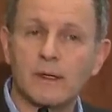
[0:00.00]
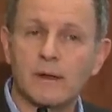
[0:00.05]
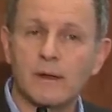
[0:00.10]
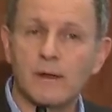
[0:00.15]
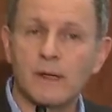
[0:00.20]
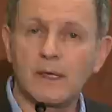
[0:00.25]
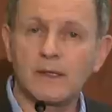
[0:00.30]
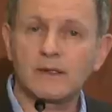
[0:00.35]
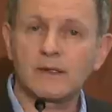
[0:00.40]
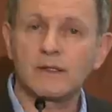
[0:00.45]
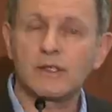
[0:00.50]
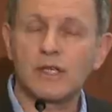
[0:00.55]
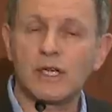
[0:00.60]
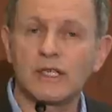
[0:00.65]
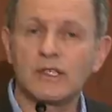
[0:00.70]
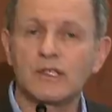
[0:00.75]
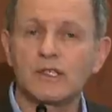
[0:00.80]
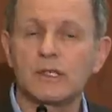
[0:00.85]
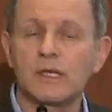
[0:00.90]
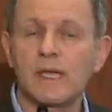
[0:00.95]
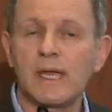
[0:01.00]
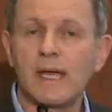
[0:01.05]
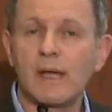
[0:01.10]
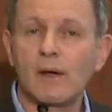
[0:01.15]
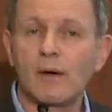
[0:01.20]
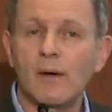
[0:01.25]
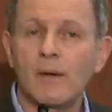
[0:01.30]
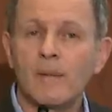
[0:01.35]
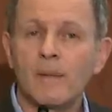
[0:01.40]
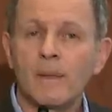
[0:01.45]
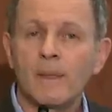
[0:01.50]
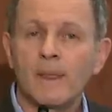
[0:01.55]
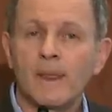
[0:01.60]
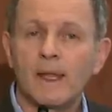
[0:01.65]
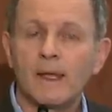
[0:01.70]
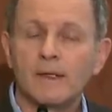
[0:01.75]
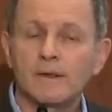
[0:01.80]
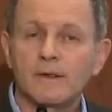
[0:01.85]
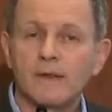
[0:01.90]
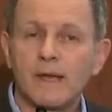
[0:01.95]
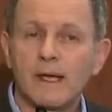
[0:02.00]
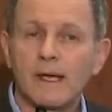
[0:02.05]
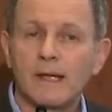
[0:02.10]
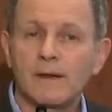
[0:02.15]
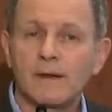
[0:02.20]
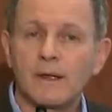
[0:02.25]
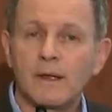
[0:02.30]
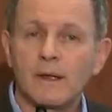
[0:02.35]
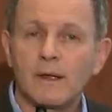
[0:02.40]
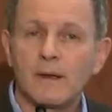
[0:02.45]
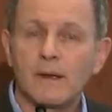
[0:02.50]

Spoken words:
the suggestion now is that